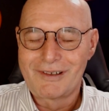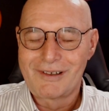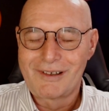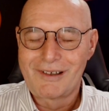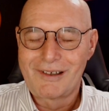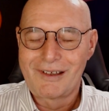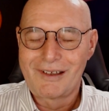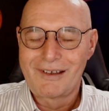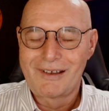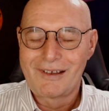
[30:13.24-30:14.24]

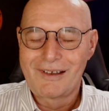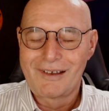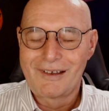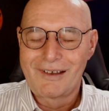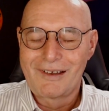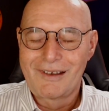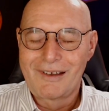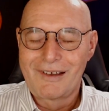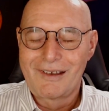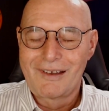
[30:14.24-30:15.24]

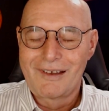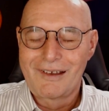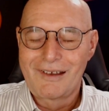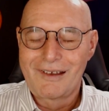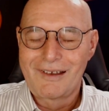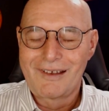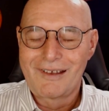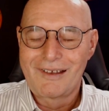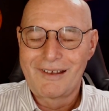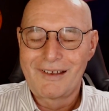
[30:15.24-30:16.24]

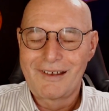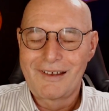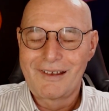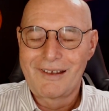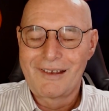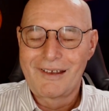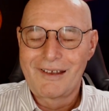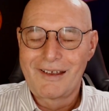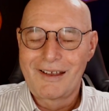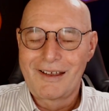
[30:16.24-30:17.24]

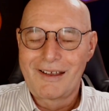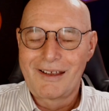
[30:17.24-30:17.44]
No one is speaking in this clip.